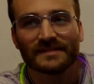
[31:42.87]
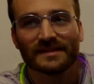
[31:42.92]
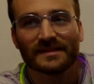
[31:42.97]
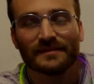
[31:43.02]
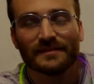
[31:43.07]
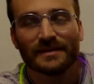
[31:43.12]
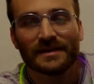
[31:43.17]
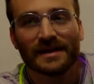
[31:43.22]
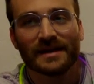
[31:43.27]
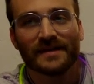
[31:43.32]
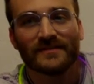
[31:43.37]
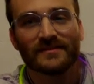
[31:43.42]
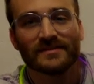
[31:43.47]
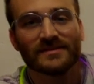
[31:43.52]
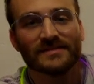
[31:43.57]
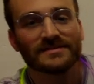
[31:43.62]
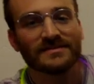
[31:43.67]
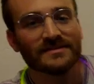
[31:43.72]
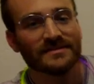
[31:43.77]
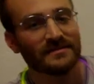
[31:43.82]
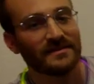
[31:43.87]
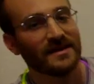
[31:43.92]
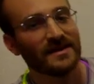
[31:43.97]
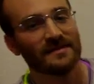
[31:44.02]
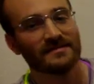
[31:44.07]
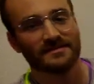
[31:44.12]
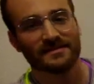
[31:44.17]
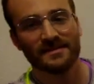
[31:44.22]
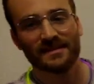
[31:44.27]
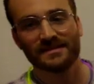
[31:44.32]
But I don't listen to
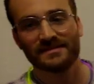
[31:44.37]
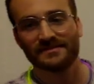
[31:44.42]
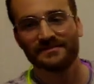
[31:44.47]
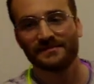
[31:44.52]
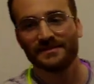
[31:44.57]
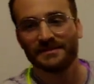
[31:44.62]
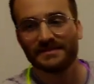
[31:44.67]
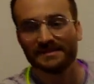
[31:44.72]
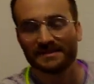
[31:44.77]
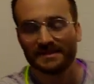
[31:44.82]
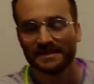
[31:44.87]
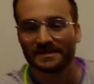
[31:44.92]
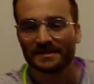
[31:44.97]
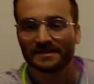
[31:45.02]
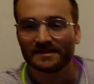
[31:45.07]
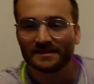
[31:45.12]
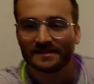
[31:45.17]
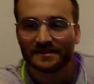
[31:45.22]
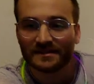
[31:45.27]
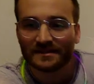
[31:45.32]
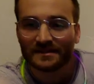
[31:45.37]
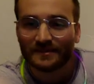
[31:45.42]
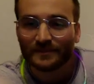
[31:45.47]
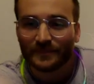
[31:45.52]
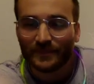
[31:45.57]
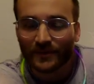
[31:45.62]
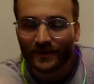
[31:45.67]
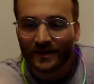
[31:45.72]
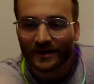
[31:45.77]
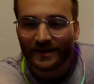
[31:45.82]
lots of music.
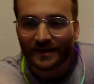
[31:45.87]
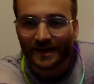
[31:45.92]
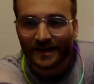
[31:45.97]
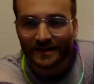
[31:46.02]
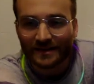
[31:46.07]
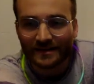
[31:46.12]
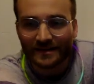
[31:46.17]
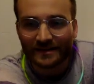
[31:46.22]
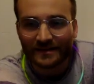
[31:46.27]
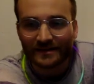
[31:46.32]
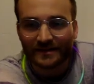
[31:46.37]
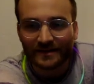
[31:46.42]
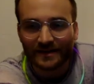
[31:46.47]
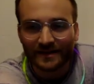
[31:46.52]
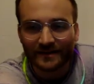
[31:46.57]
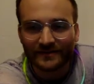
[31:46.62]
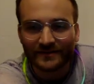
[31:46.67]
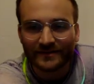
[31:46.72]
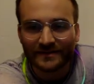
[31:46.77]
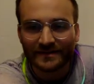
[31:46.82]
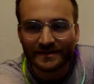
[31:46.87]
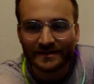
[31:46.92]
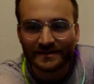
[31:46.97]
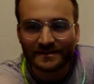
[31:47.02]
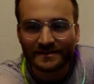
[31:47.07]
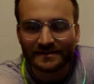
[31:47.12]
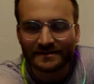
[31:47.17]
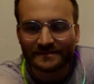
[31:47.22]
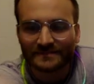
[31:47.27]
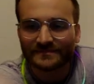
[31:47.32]
More on that later. I really need
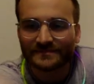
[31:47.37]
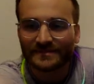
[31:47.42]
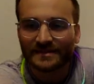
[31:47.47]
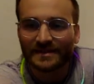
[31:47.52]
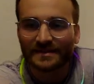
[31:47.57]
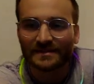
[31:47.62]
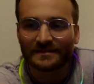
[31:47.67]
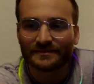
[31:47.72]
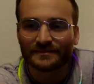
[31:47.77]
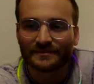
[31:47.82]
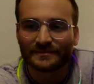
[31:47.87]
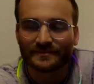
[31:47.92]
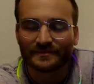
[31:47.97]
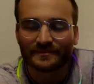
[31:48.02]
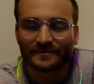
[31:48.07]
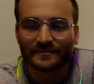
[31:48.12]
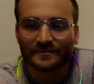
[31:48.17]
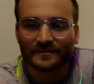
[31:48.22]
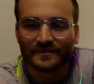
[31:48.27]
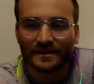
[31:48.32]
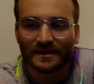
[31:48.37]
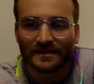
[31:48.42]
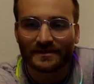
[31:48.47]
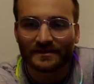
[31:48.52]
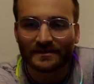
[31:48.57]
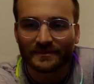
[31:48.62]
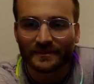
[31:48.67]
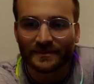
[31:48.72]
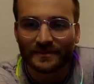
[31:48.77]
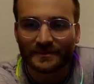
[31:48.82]
to get
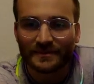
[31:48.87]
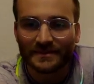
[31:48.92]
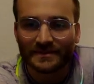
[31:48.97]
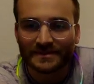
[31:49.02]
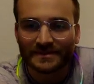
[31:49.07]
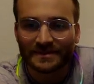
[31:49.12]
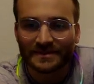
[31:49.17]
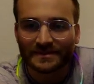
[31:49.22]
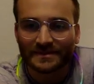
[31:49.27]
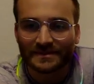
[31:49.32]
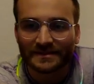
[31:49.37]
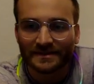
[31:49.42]
into more music.